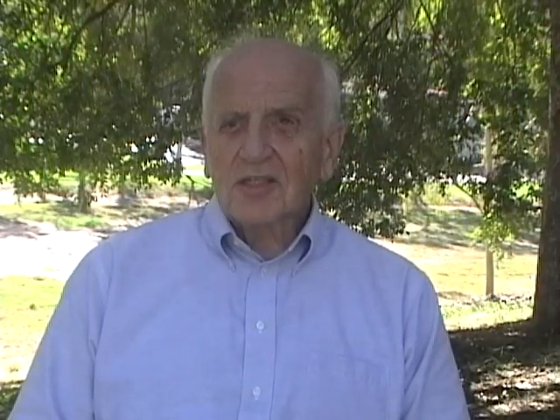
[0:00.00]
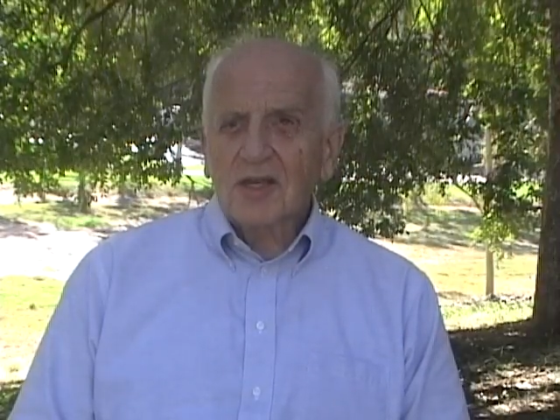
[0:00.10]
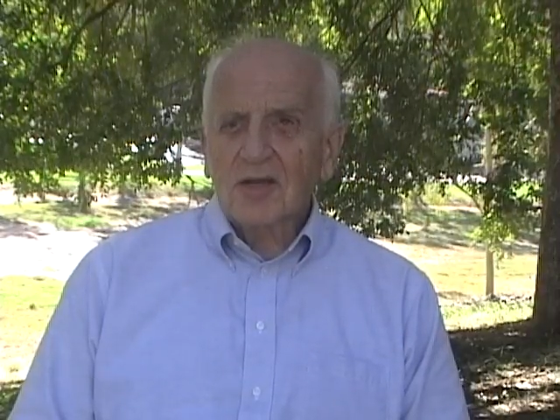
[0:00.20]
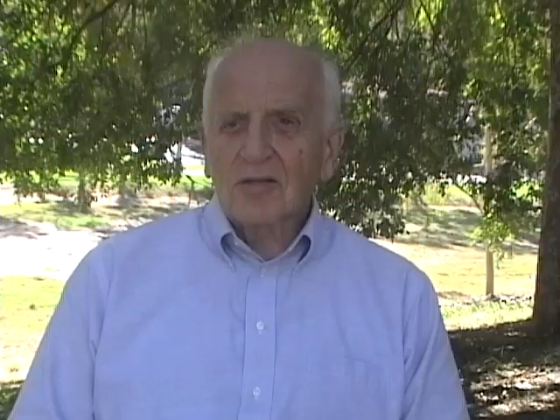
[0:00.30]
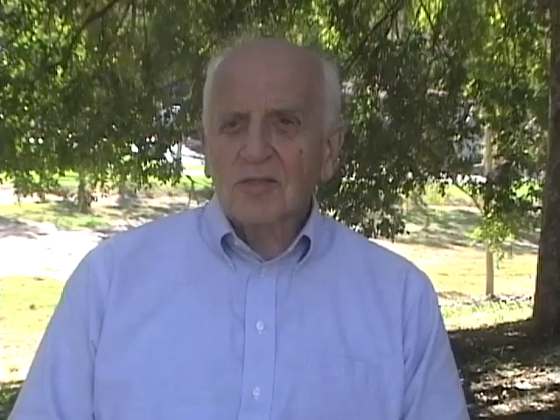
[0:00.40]

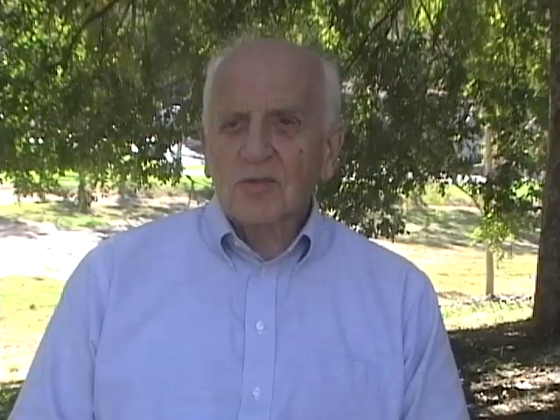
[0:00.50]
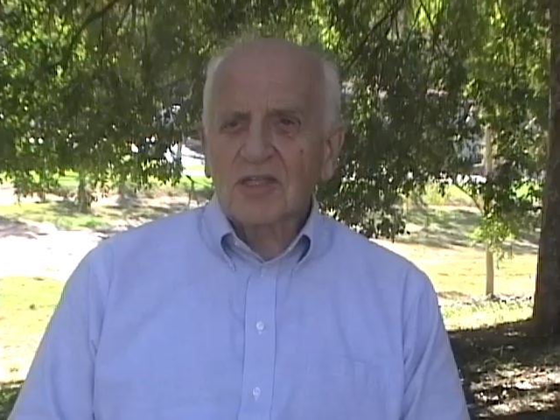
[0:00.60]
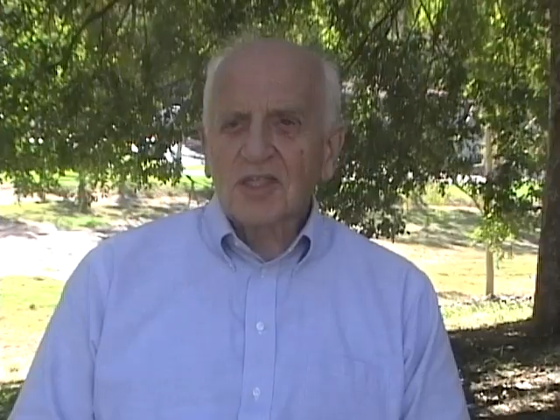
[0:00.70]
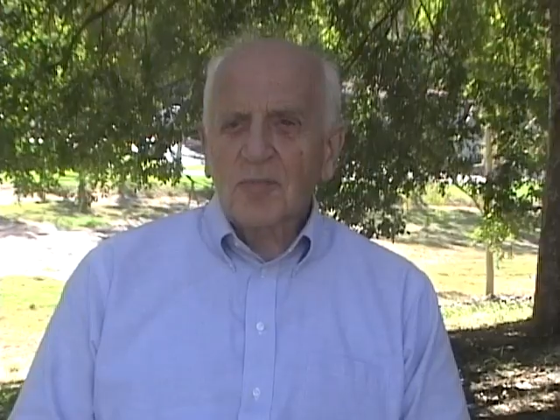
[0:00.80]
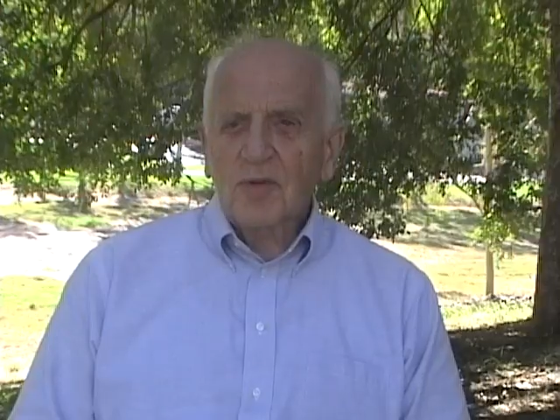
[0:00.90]
year's
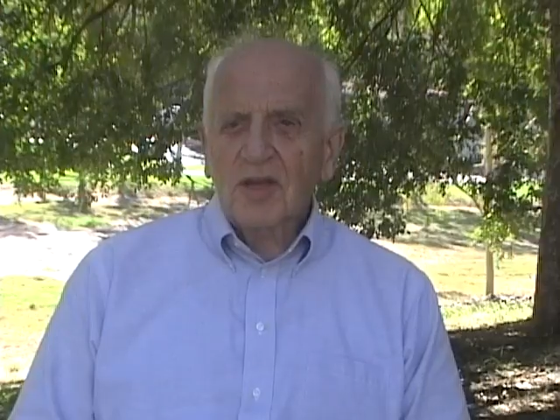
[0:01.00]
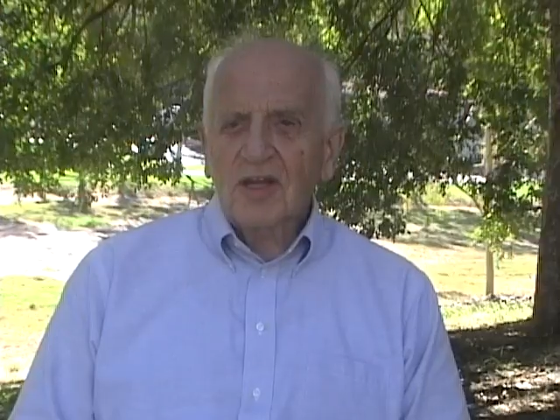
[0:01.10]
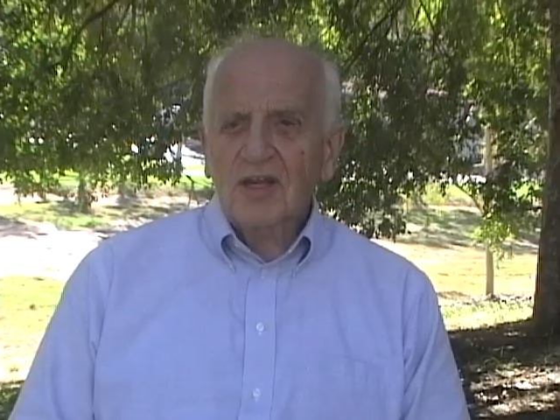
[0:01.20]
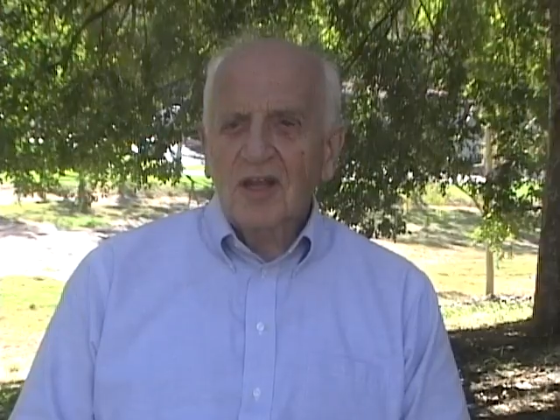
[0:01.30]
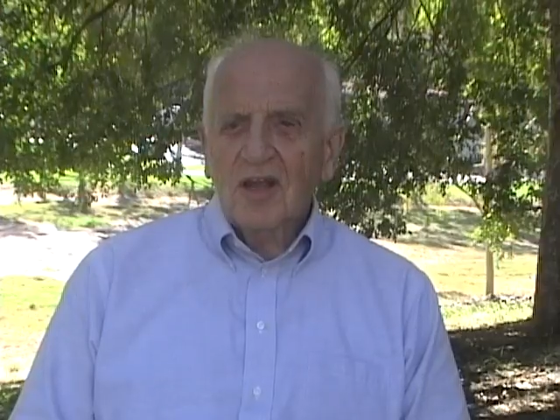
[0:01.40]

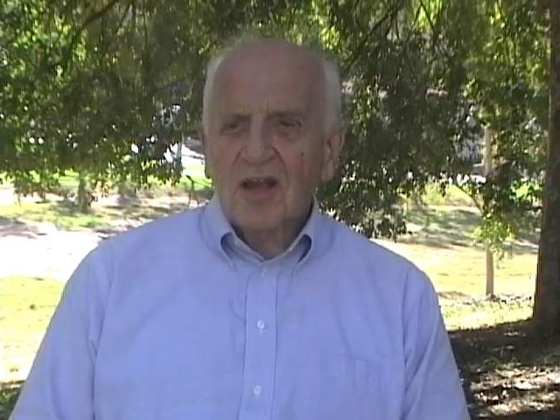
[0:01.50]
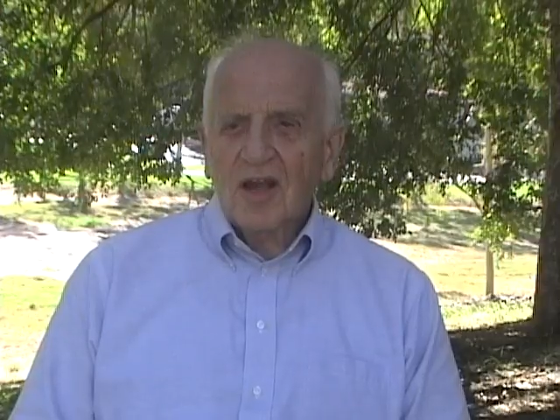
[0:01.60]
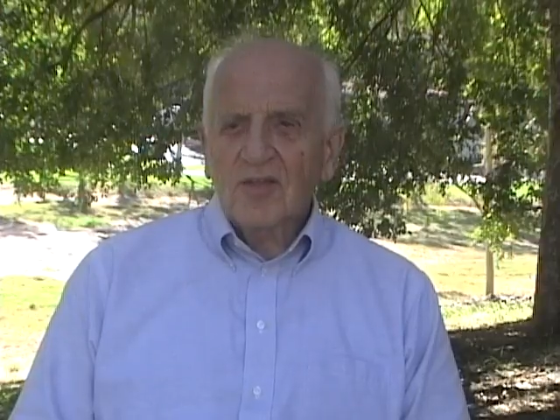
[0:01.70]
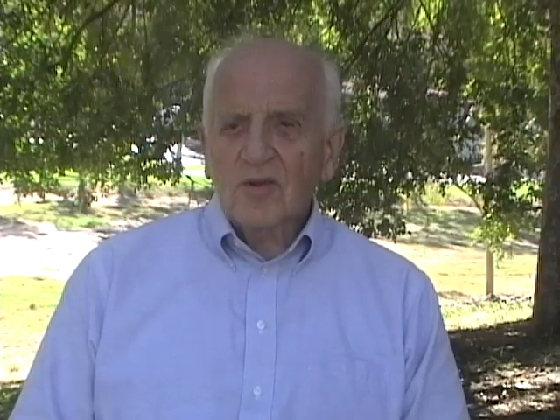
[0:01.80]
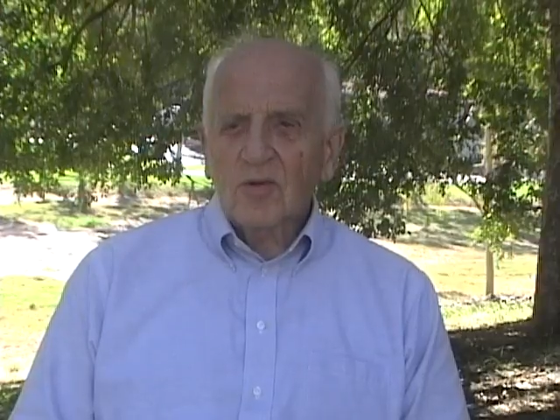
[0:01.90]
recipient
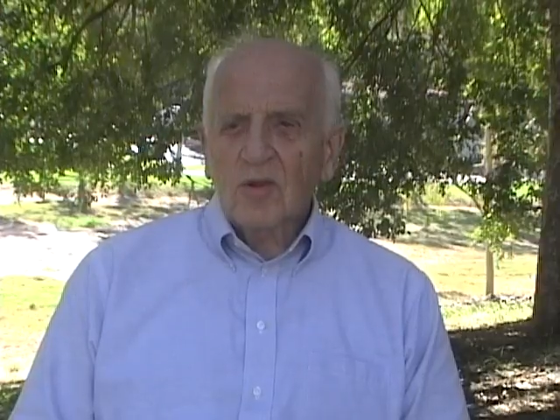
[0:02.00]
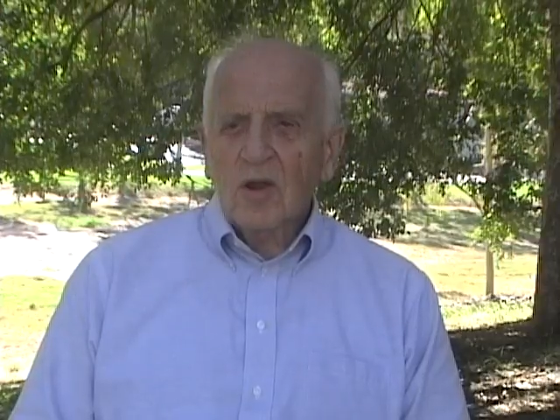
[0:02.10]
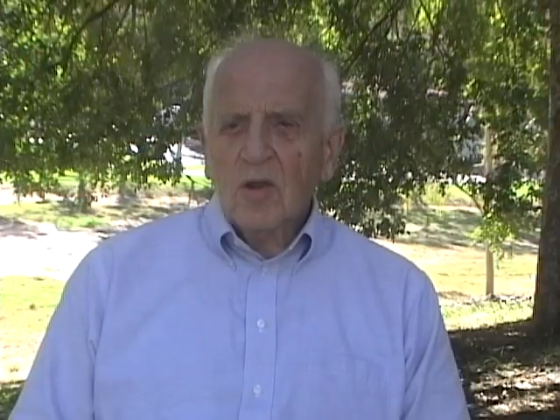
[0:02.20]
of the